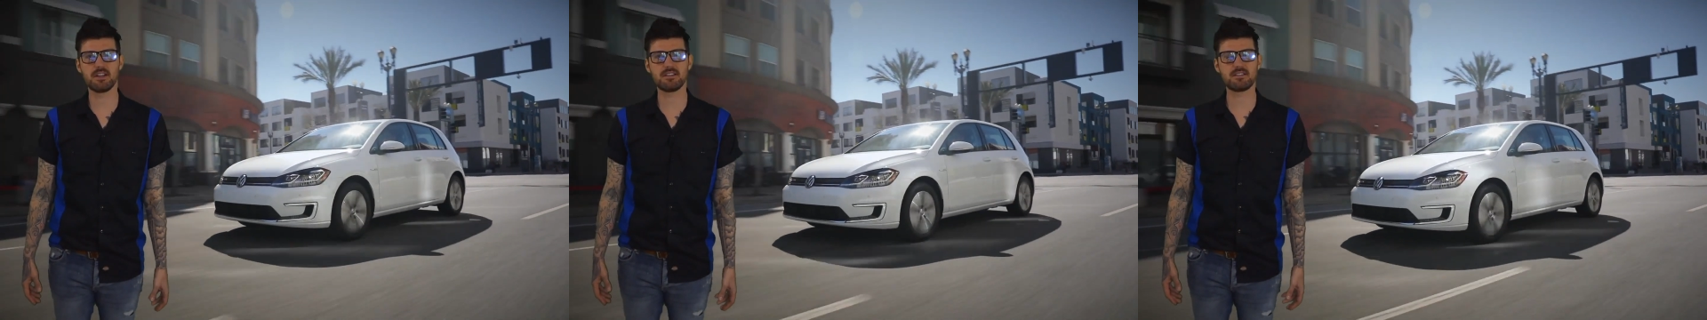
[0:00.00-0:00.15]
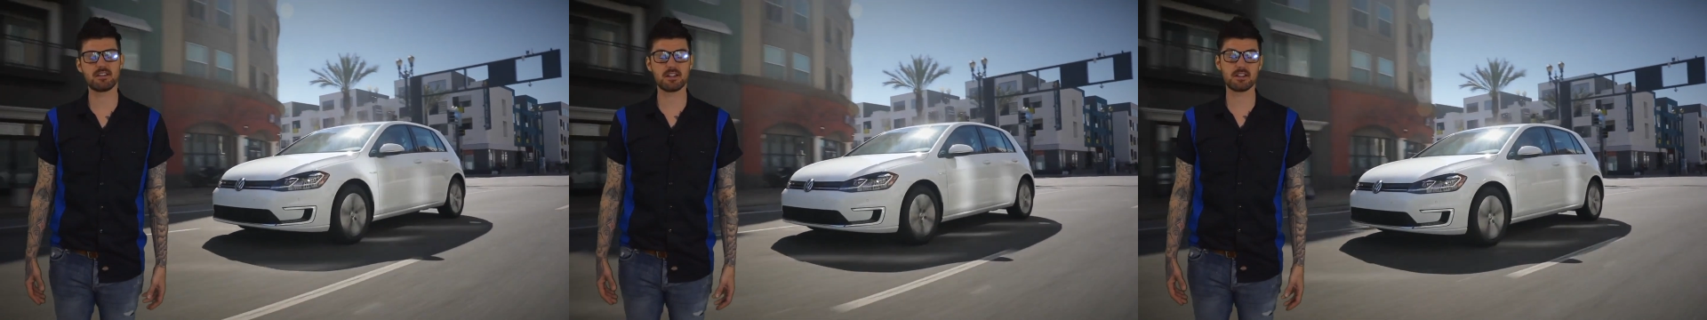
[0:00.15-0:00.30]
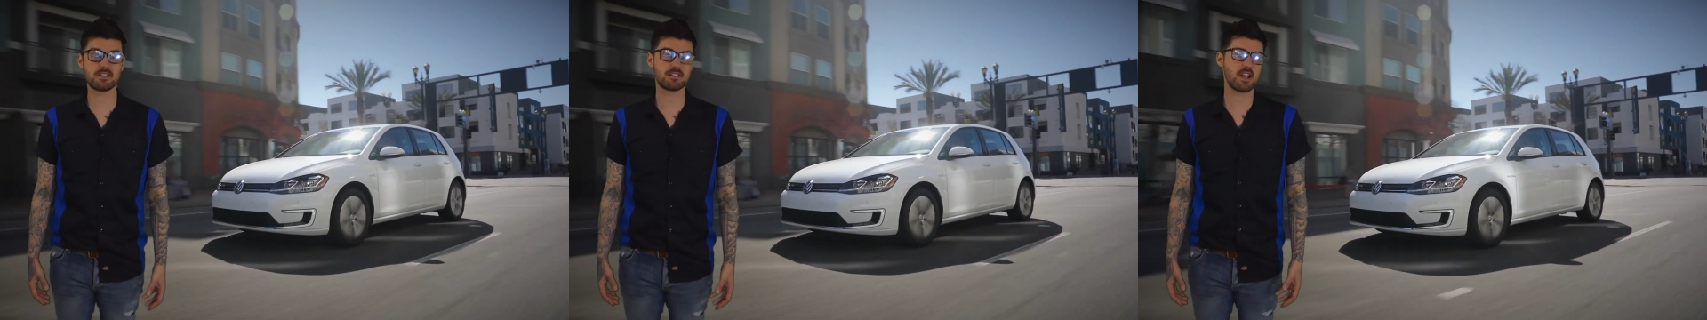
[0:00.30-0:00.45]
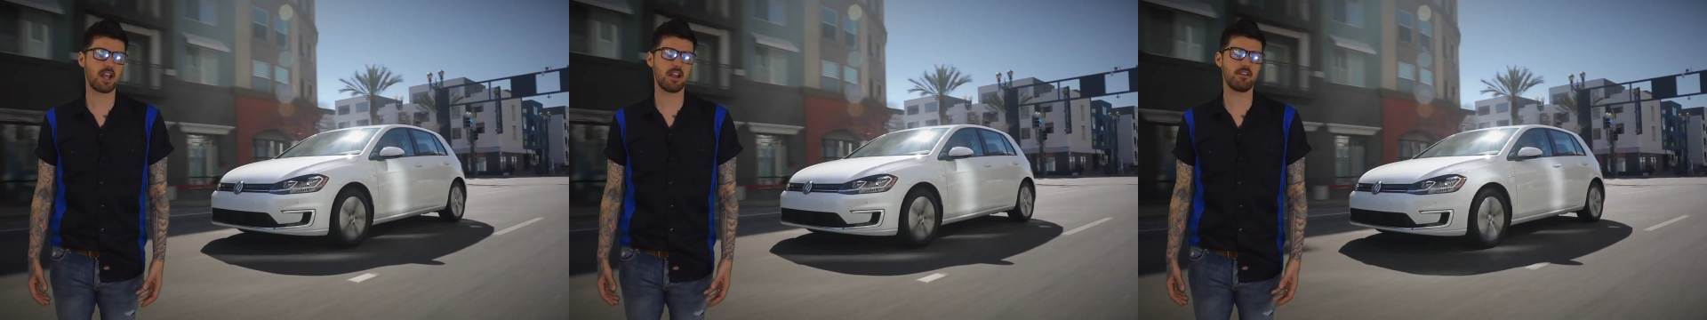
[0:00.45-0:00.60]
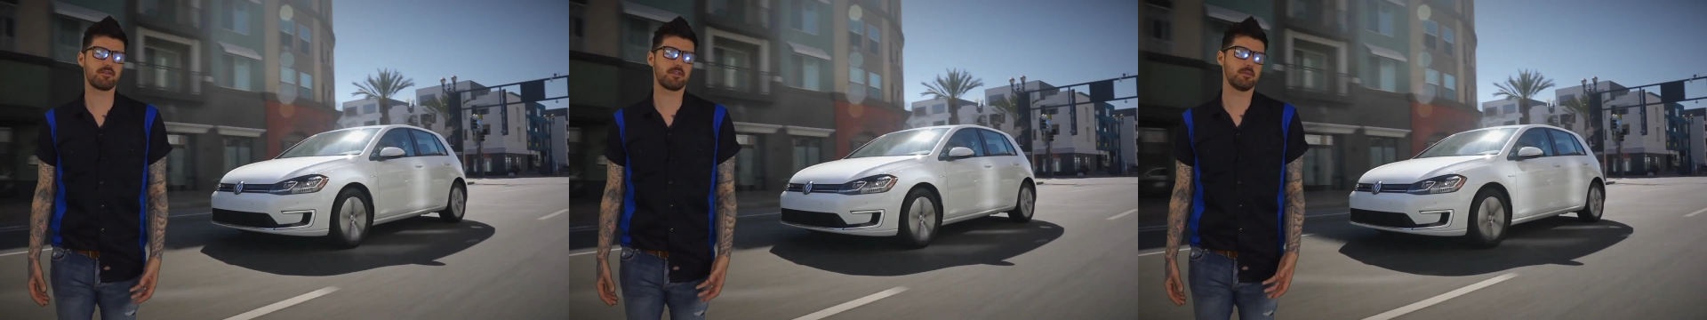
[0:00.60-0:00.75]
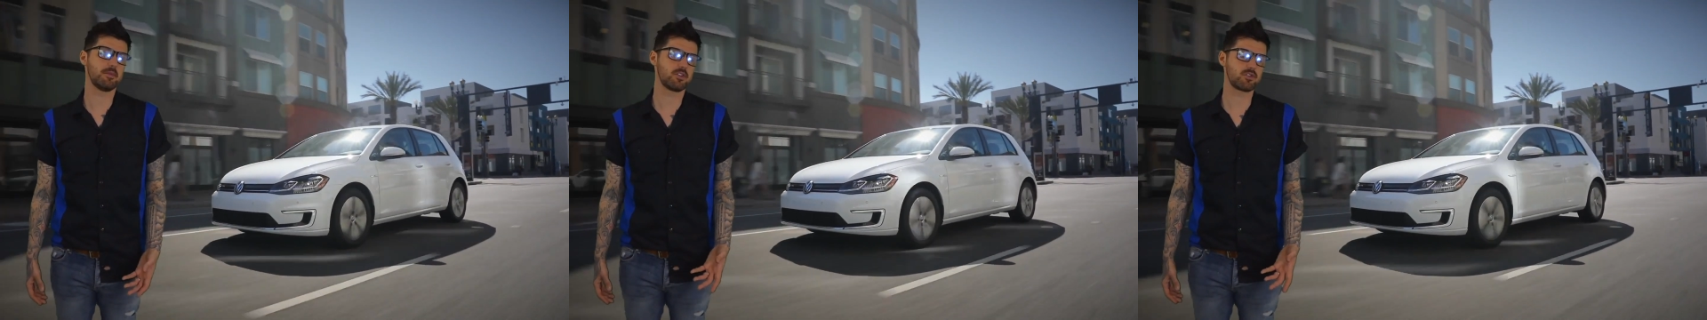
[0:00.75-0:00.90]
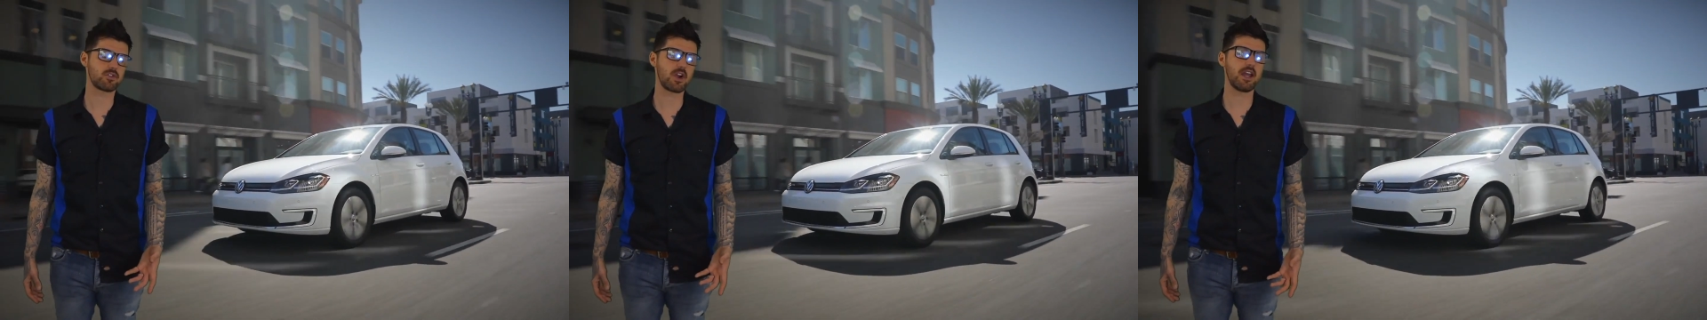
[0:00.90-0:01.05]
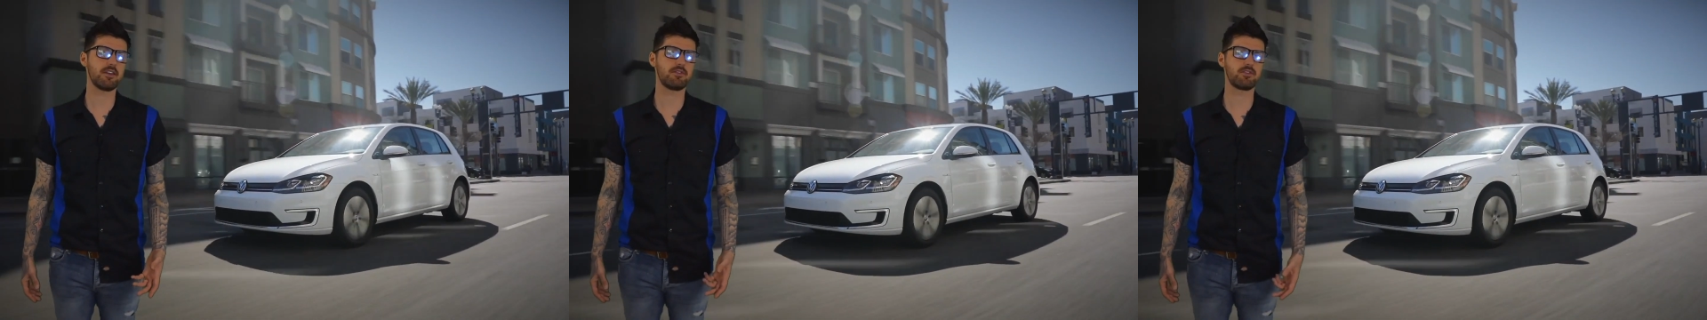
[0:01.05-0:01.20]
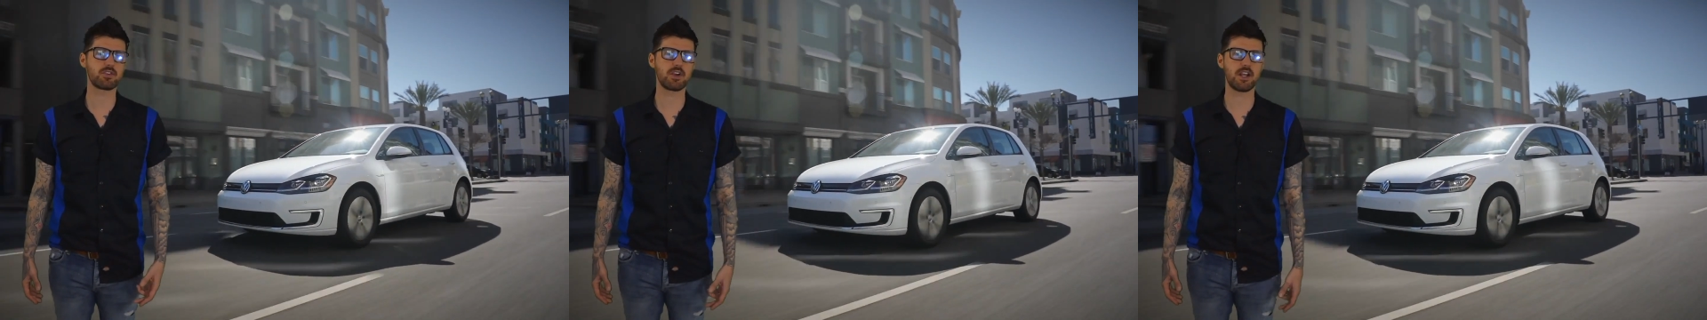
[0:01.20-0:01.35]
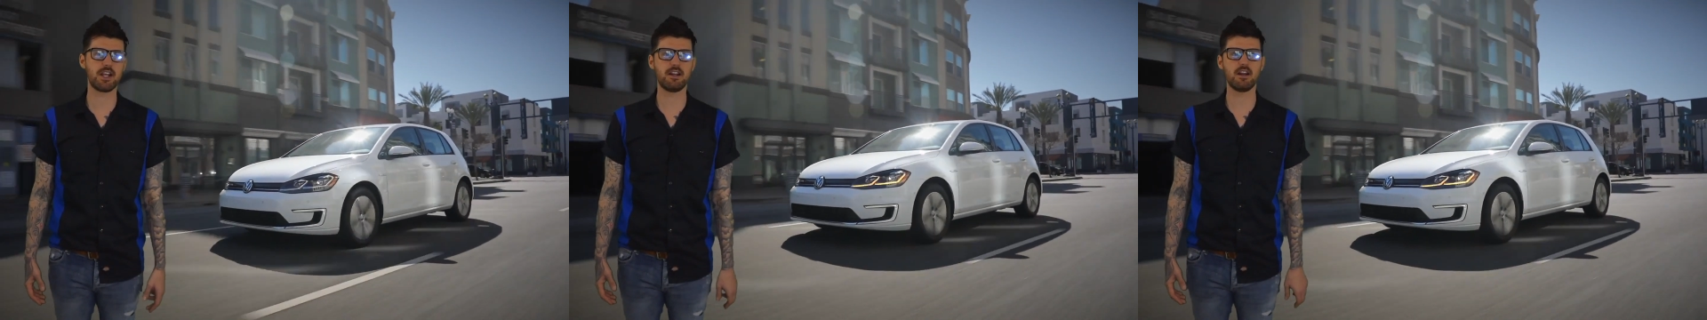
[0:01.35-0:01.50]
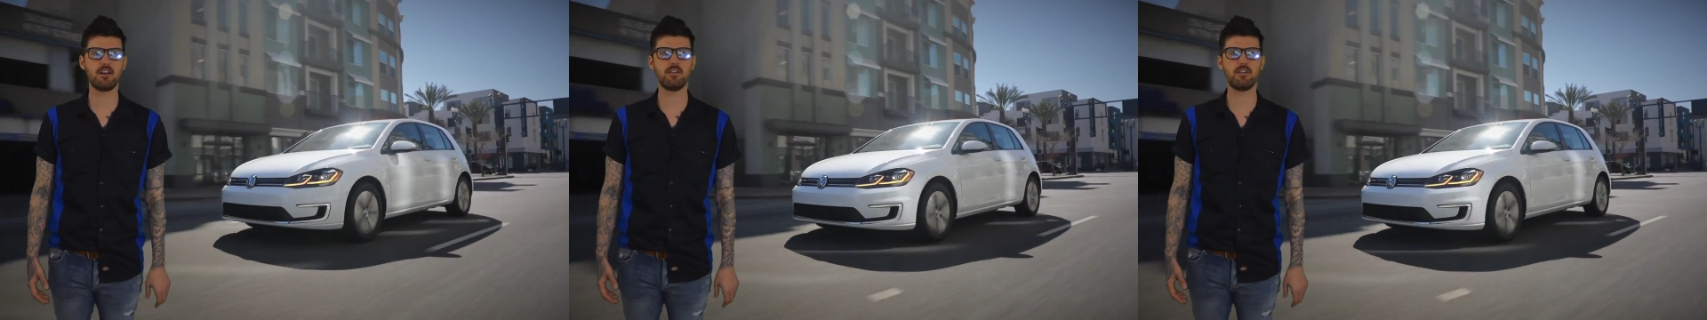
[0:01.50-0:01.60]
is that aside from the drivetrain,